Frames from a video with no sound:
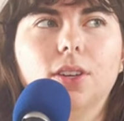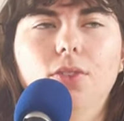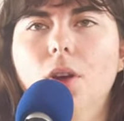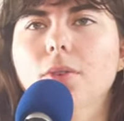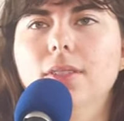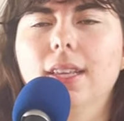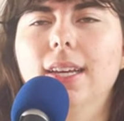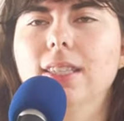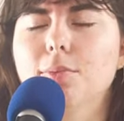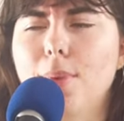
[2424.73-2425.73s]
gross
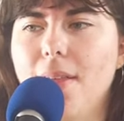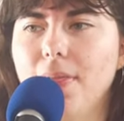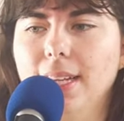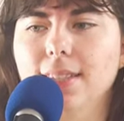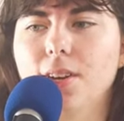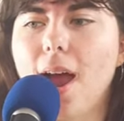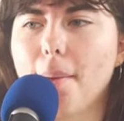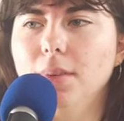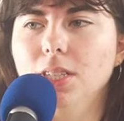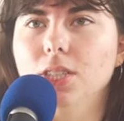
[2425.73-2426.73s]
things, the bad things that are
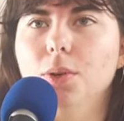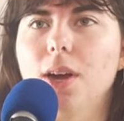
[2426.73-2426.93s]
happening to her.